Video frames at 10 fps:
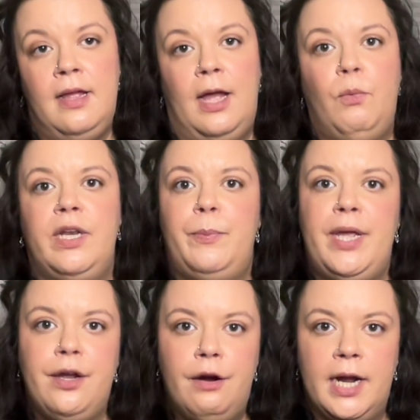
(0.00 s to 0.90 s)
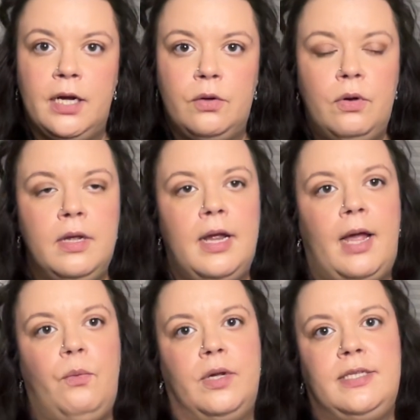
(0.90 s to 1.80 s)
I wanted to pick her out. I
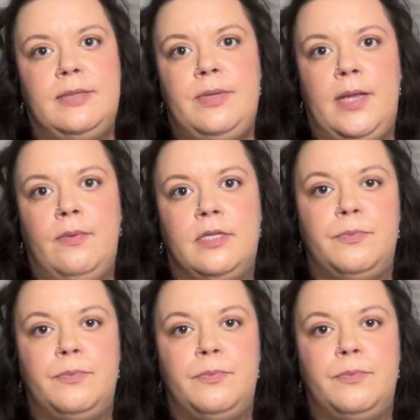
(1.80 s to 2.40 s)
wanted to be able to